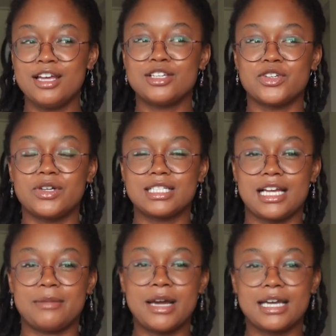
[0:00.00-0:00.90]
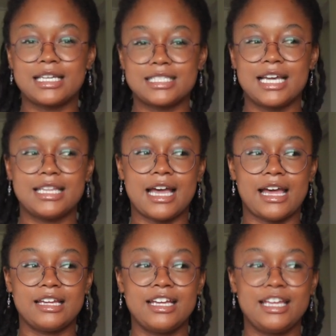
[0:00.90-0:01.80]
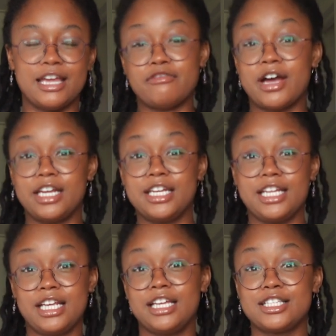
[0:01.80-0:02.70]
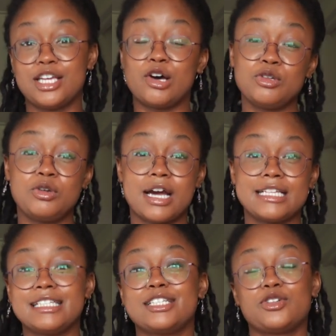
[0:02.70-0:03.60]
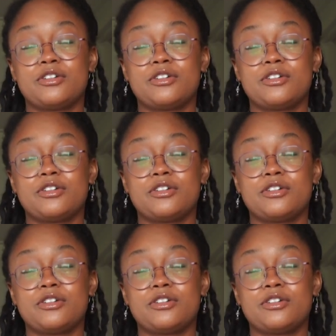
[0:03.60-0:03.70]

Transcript: So it's like, I'm not gonna say that if I didn't tell you guys this,